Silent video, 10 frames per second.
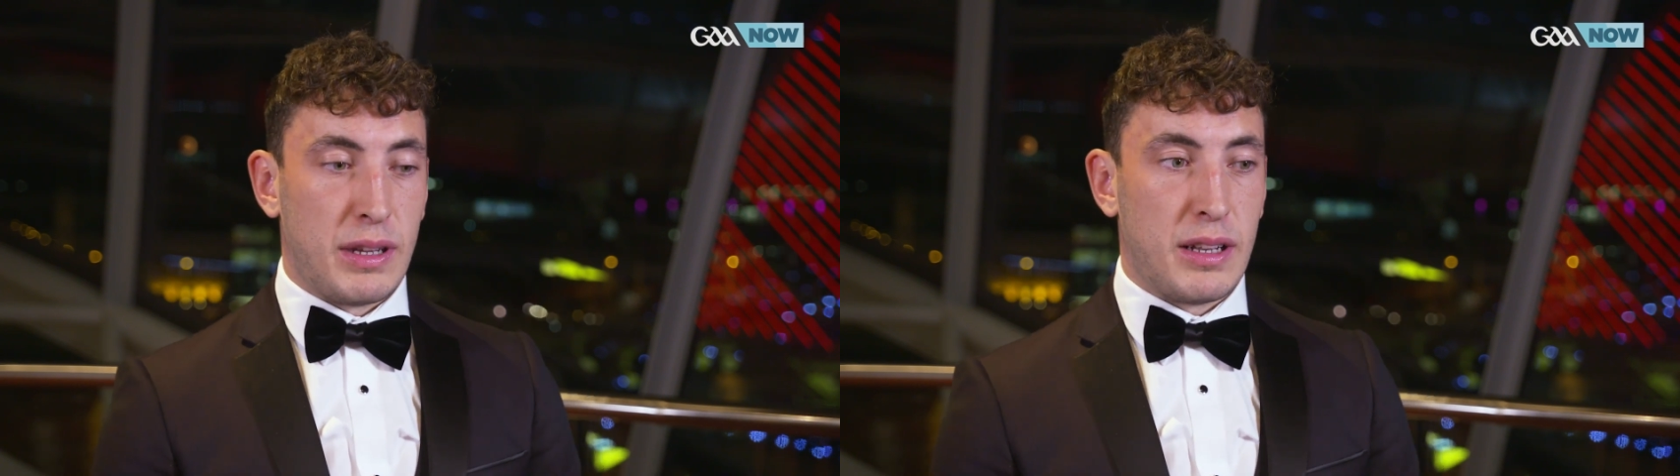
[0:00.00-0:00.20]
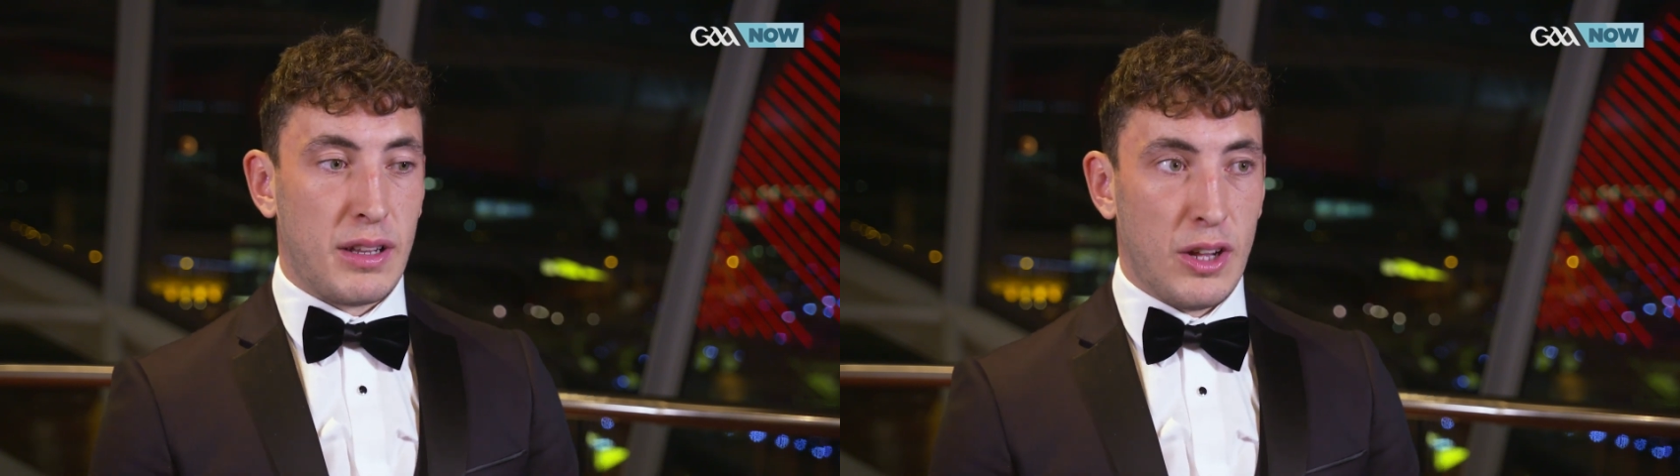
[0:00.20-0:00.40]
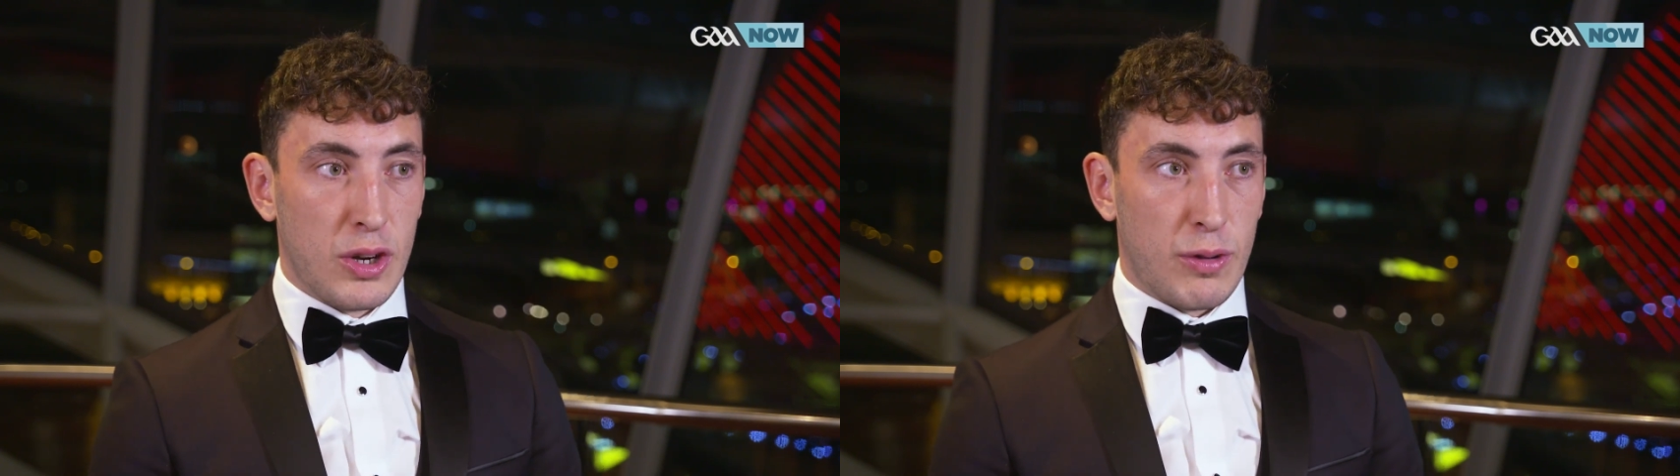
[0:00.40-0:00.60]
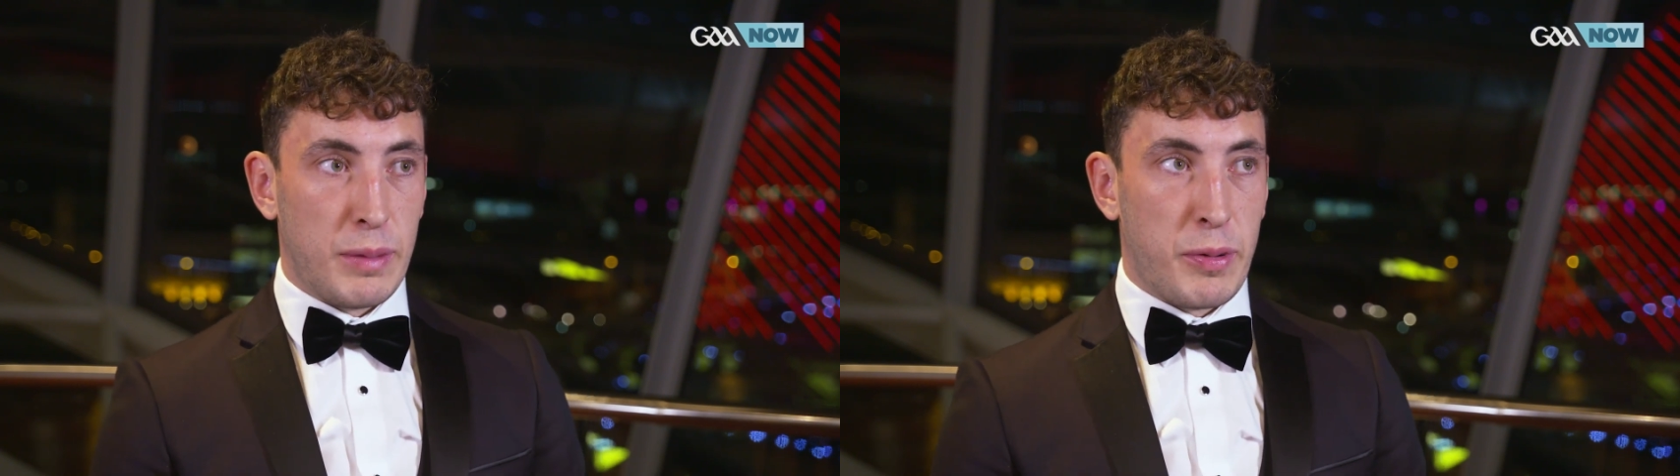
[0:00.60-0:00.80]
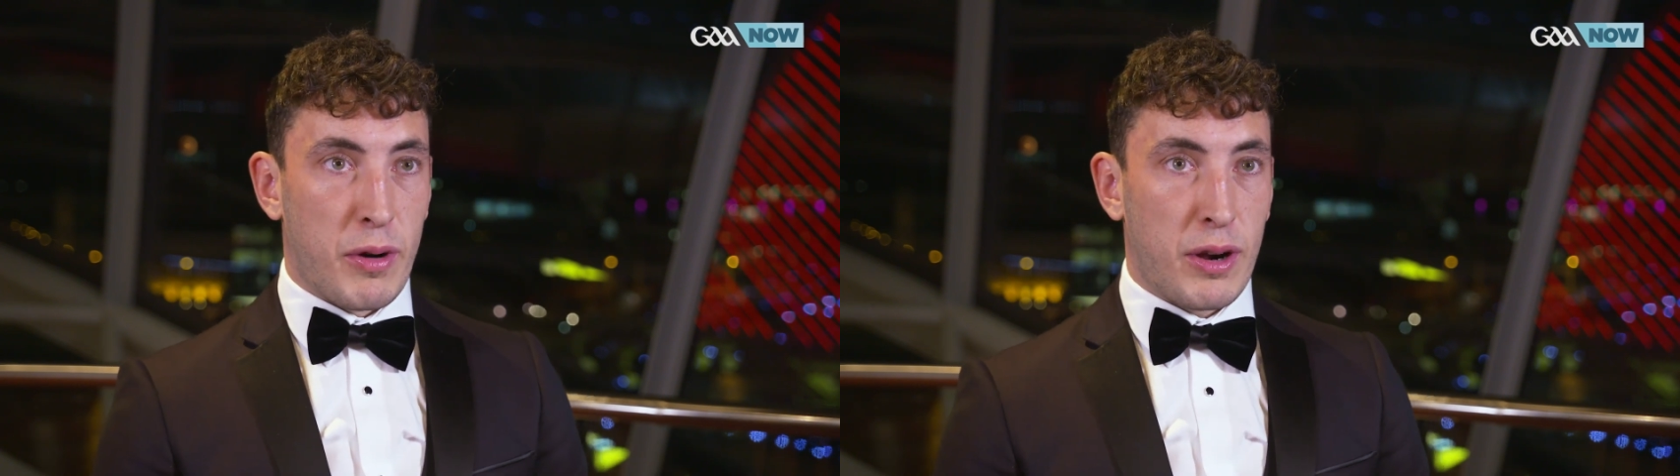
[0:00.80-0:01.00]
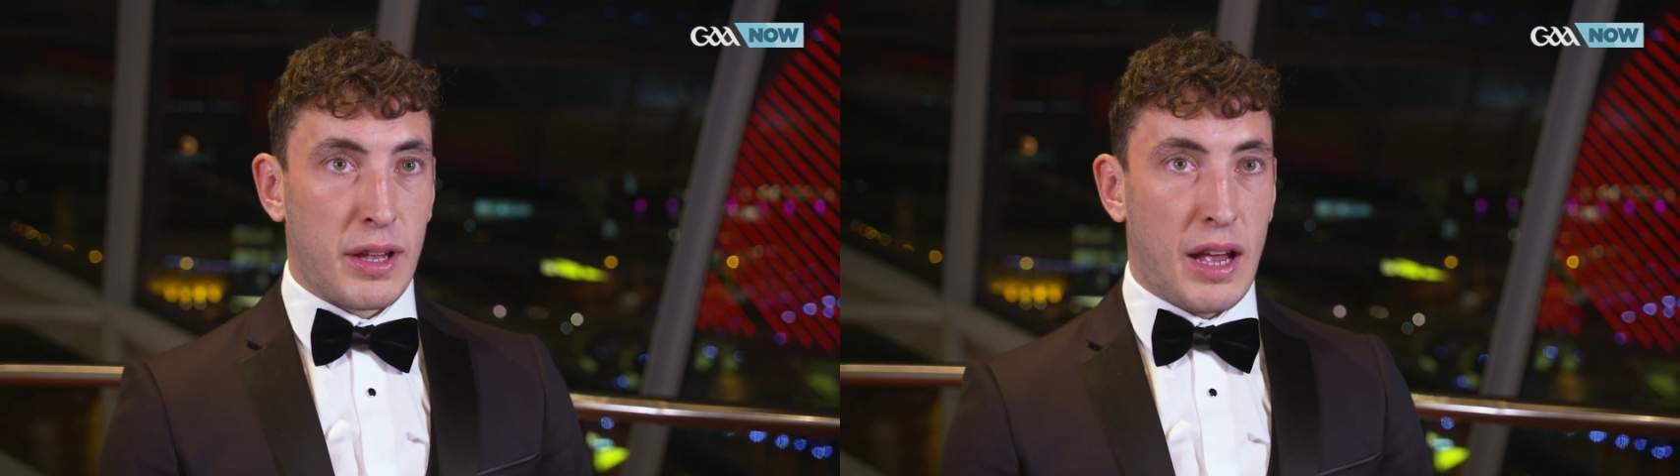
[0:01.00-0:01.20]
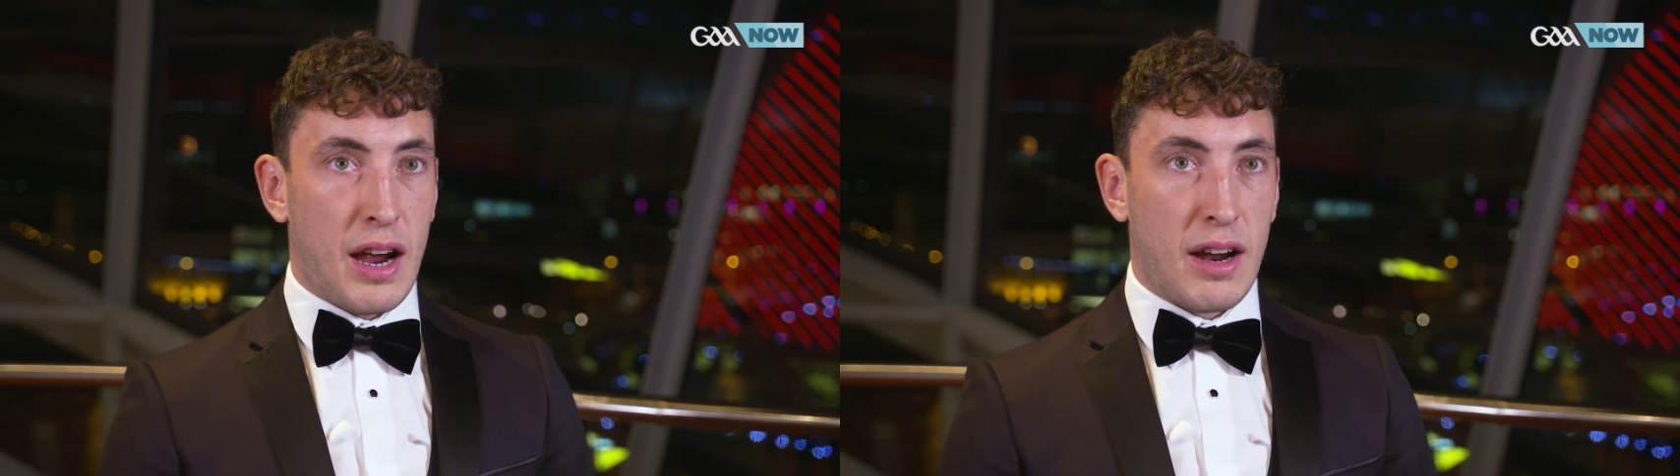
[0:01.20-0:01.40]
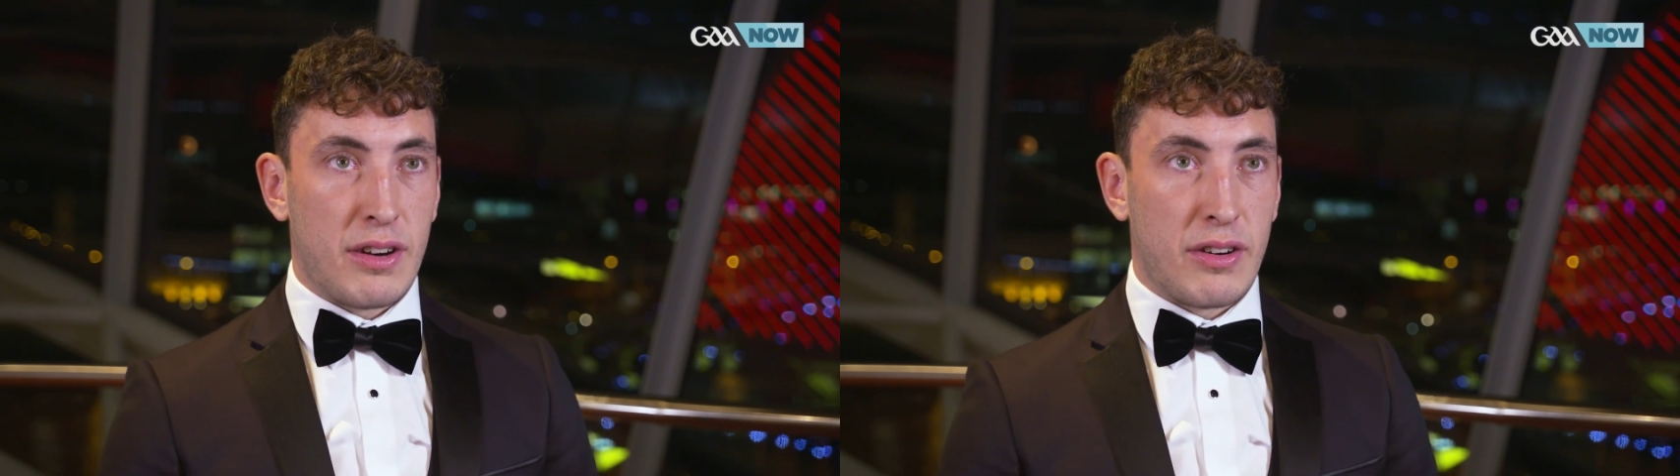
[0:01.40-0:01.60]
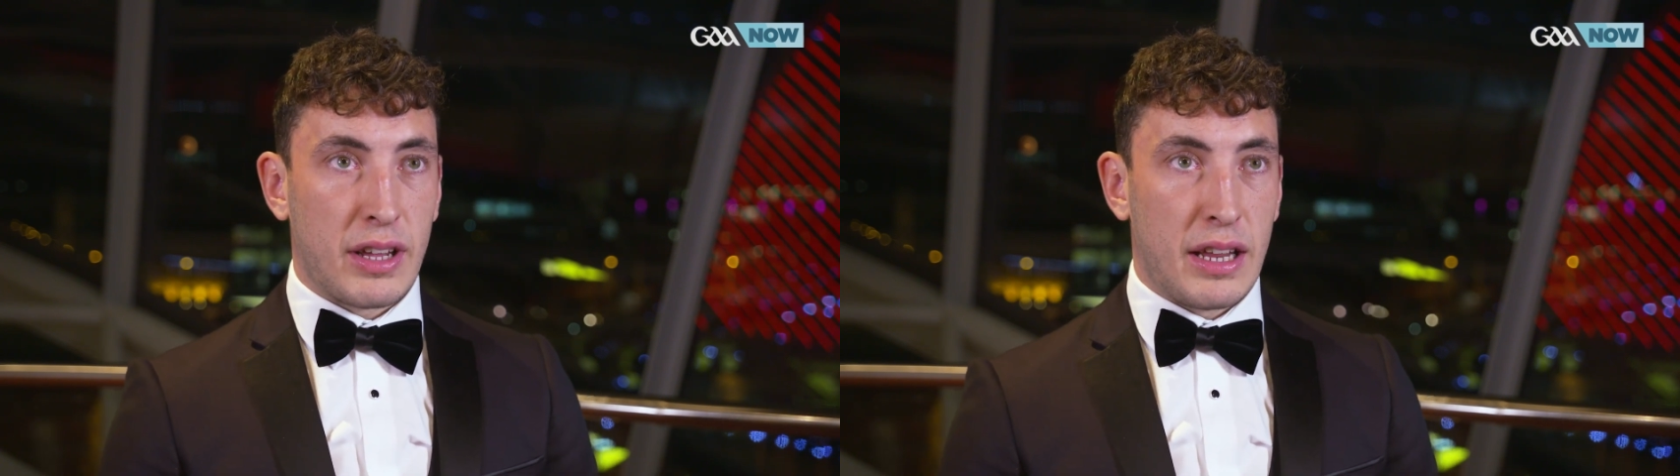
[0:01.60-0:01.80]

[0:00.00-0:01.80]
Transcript: We'll we'll be working harder